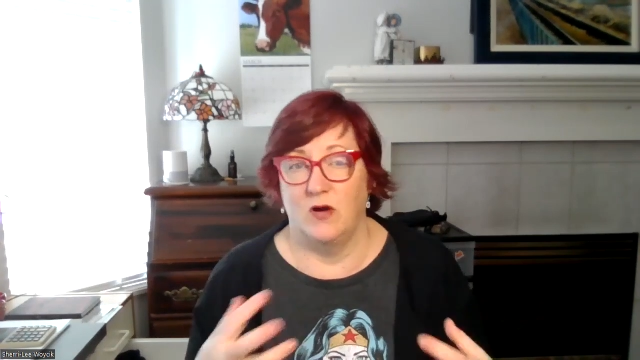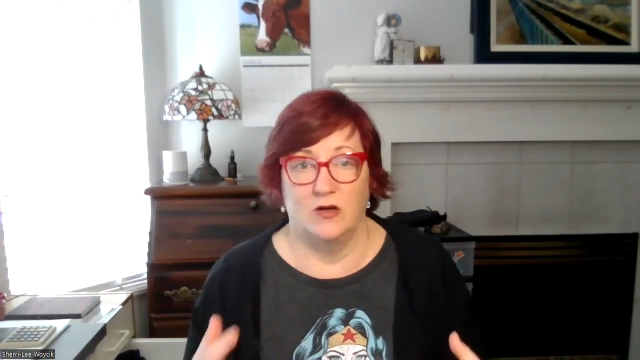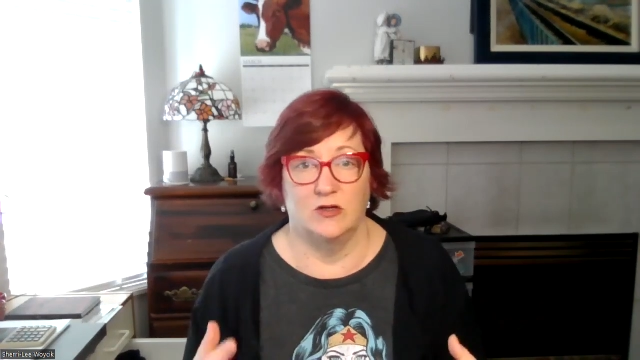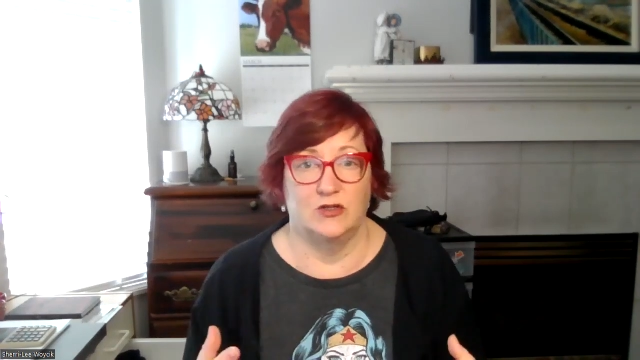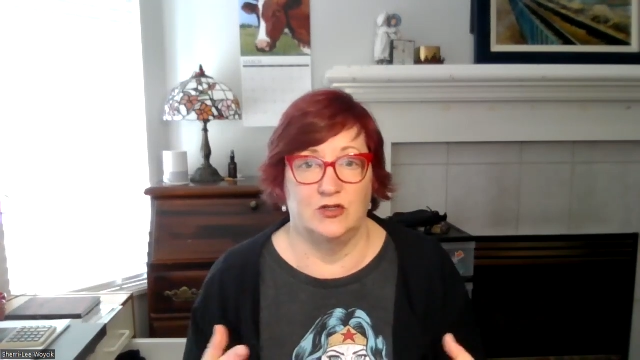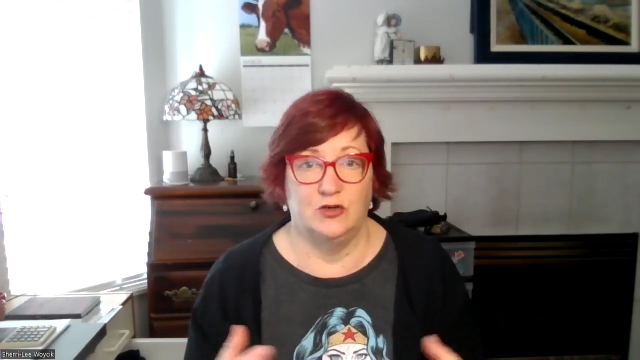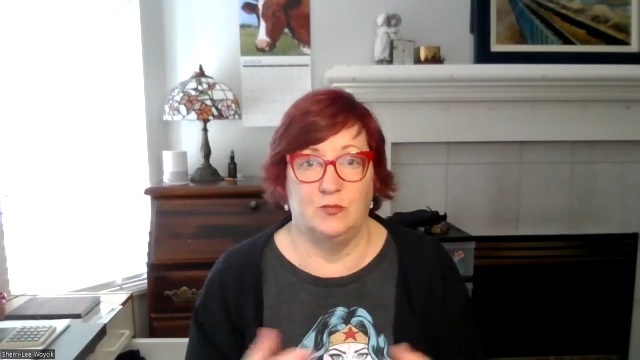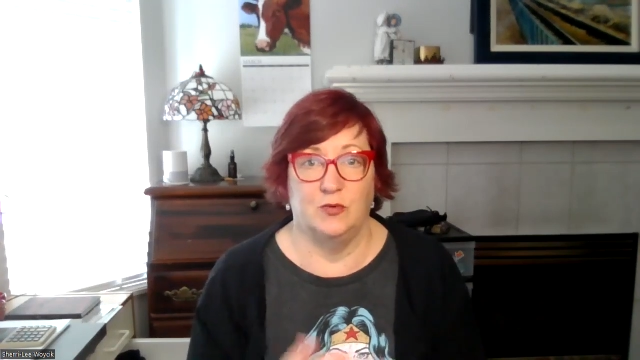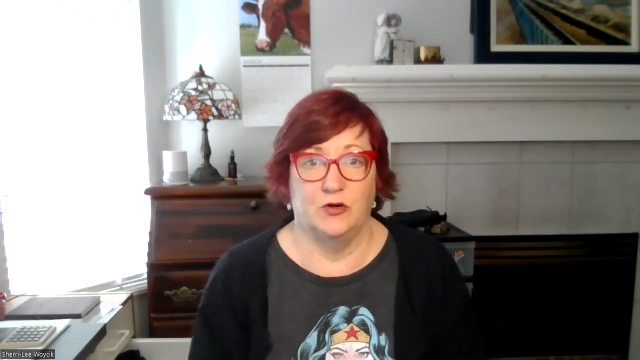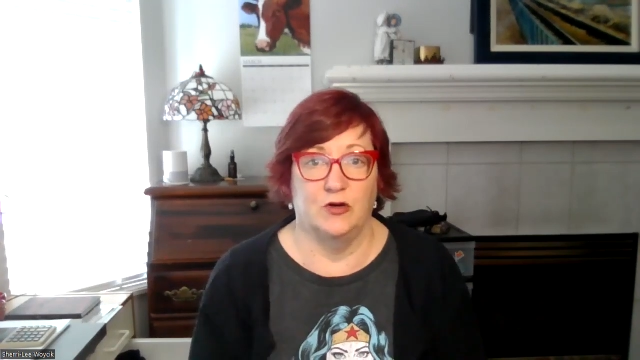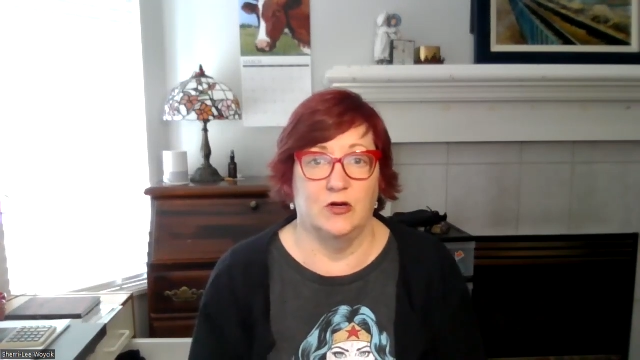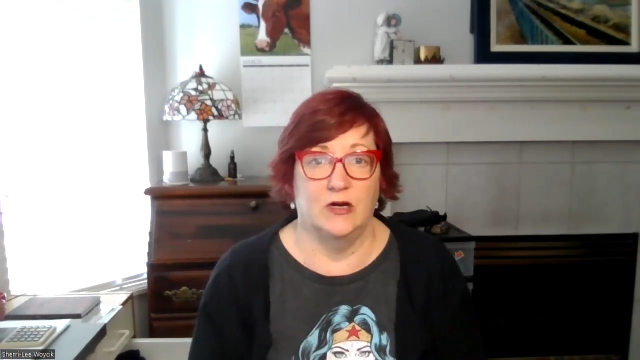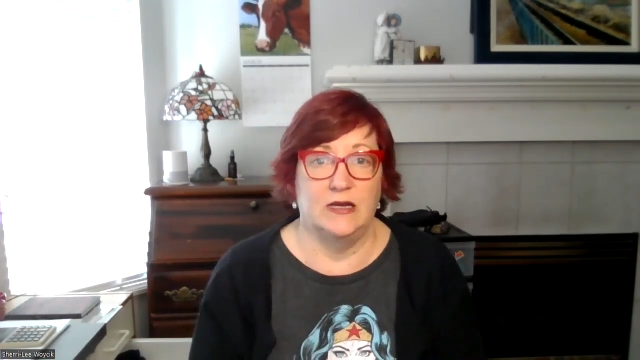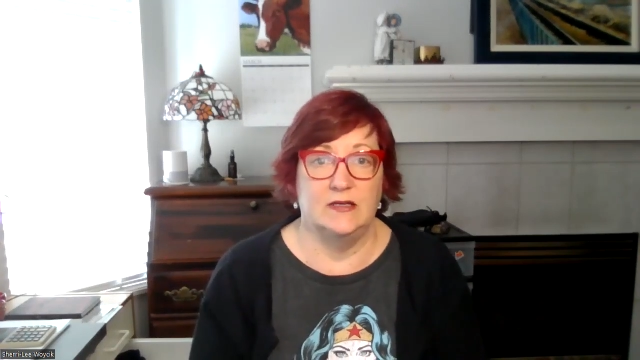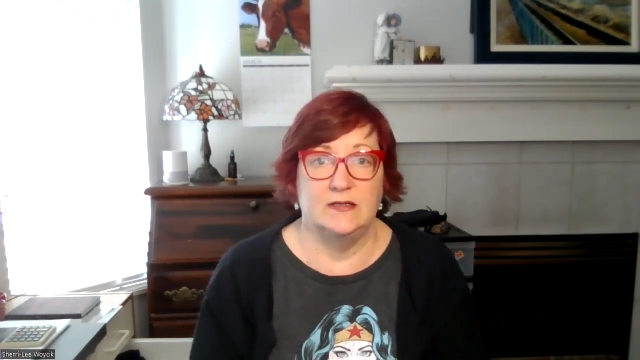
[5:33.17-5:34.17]
aren't
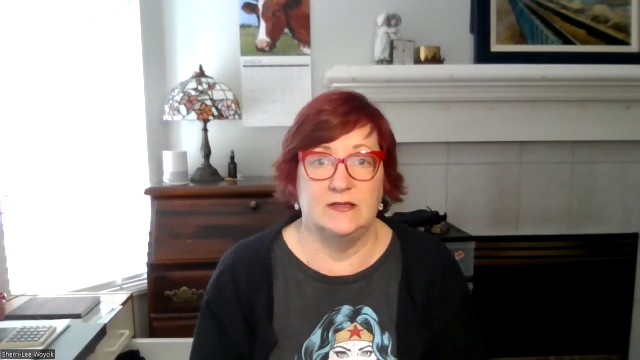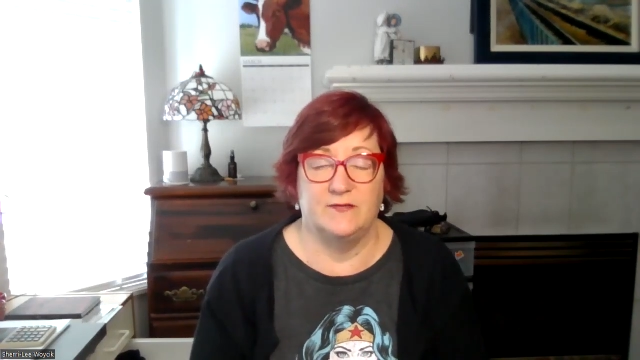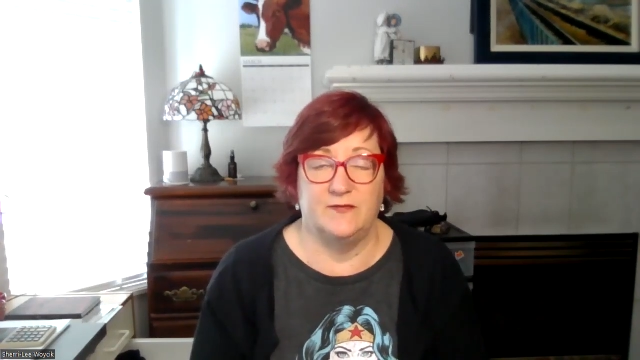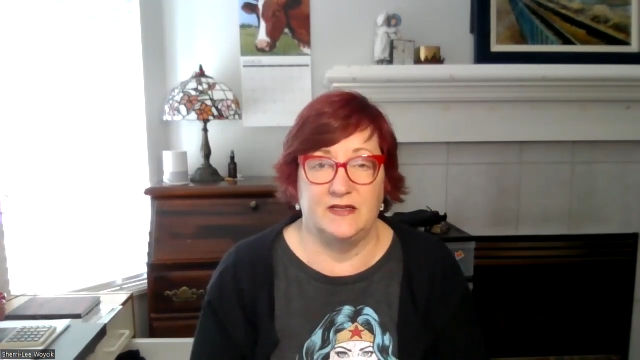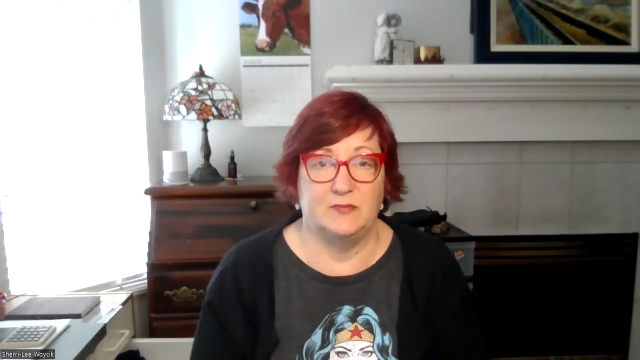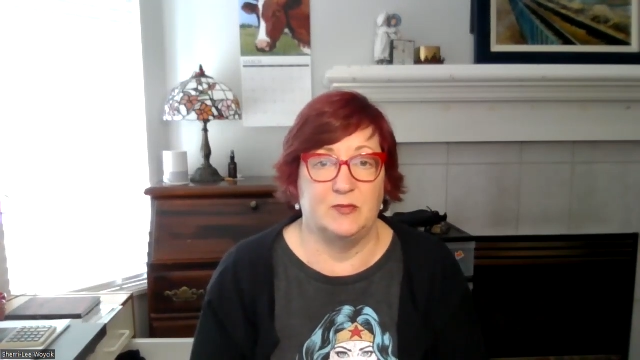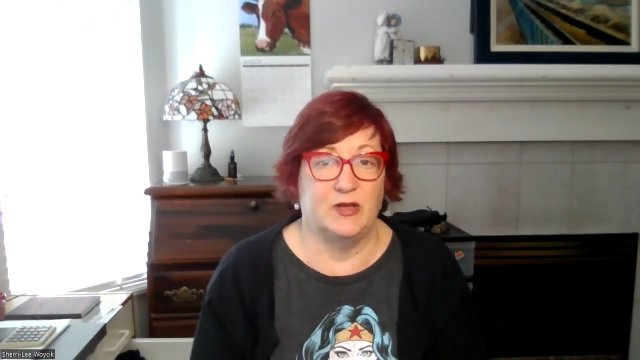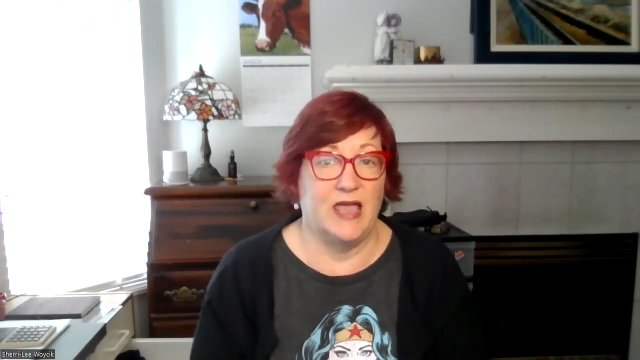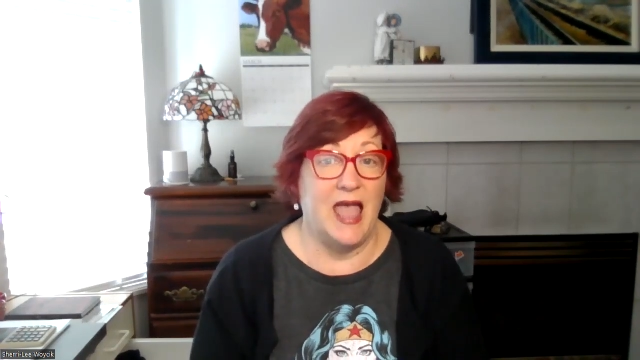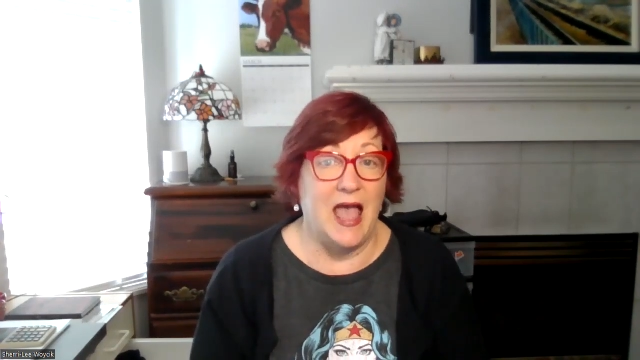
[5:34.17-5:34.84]
super into Facebook